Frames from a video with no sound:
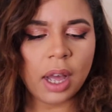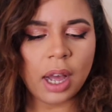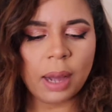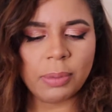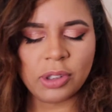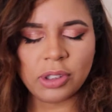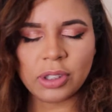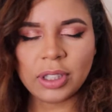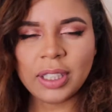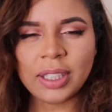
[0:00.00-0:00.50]

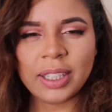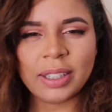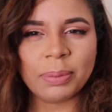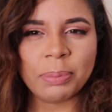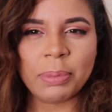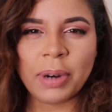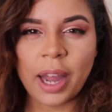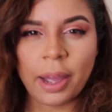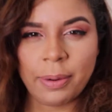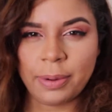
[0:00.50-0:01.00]
I'm just gonna
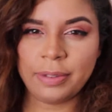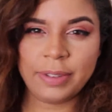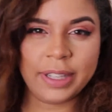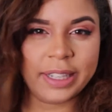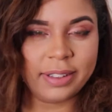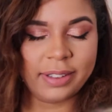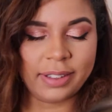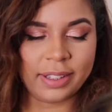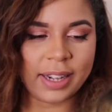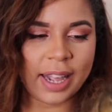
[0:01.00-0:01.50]
like play with
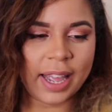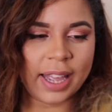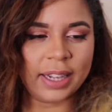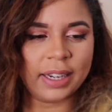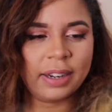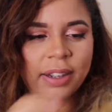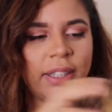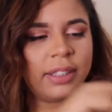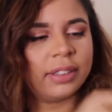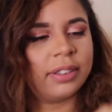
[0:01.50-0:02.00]
it today,
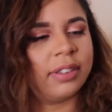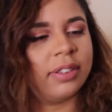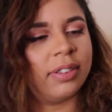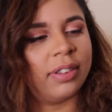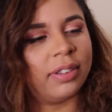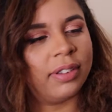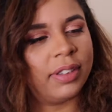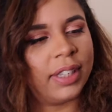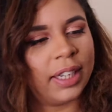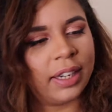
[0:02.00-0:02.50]
like just
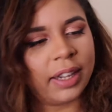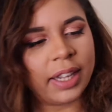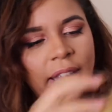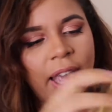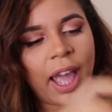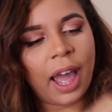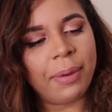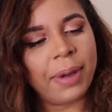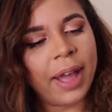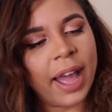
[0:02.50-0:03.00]
to see like
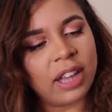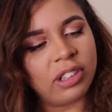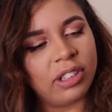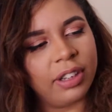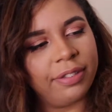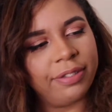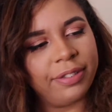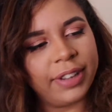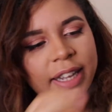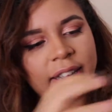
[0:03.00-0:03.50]
how it
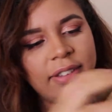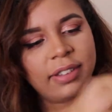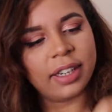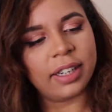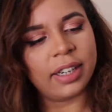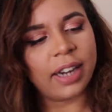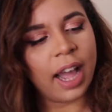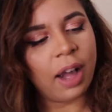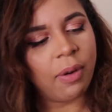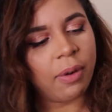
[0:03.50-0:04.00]
actually fits
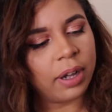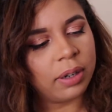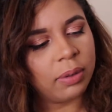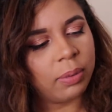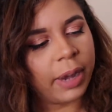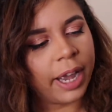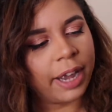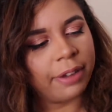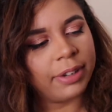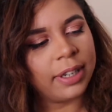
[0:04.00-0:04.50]
and then how I'd
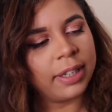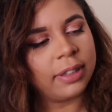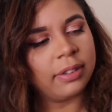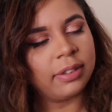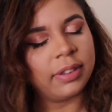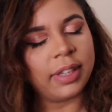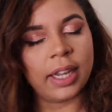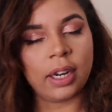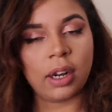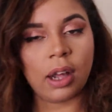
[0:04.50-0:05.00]
wear it,
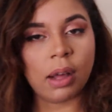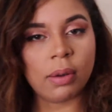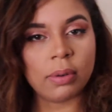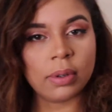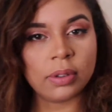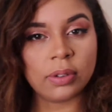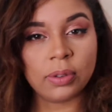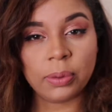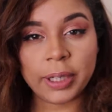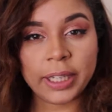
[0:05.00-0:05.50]
and then I
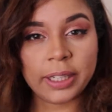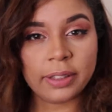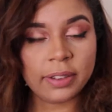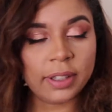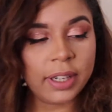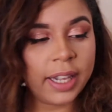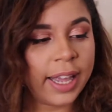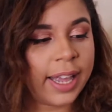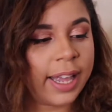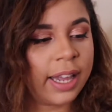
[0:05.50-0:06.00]
will
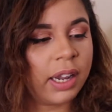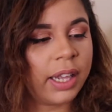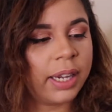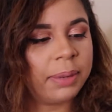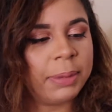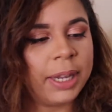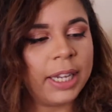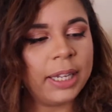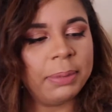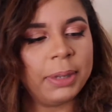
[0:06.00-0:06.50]
tweezer the
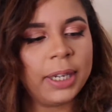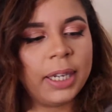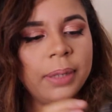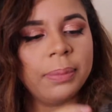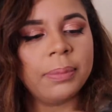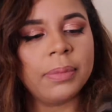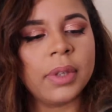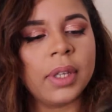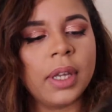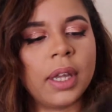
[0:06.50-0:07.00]
hairline
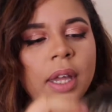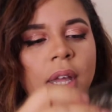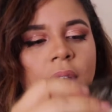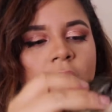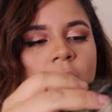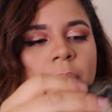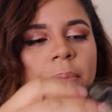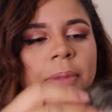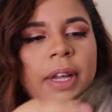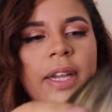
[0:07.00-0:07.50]
maybe.
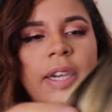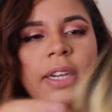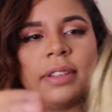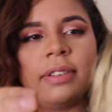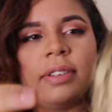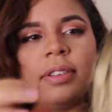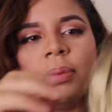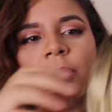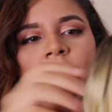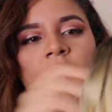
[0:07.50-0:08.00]
But
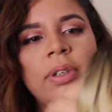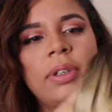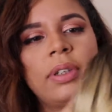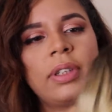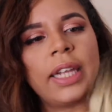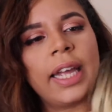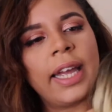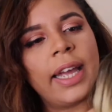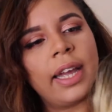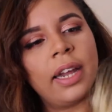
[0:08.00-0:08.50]
this is what
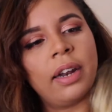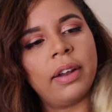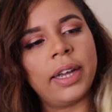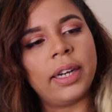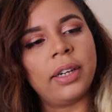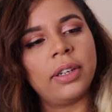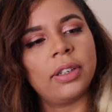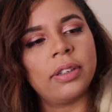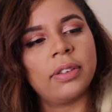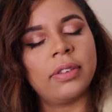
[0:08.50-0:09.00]
the
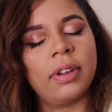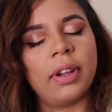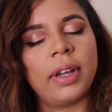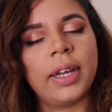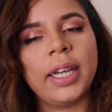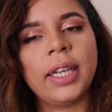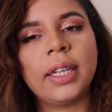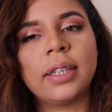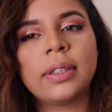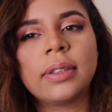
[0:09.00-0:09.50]
hairline looks
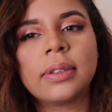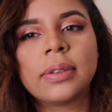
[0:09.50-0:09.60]
like.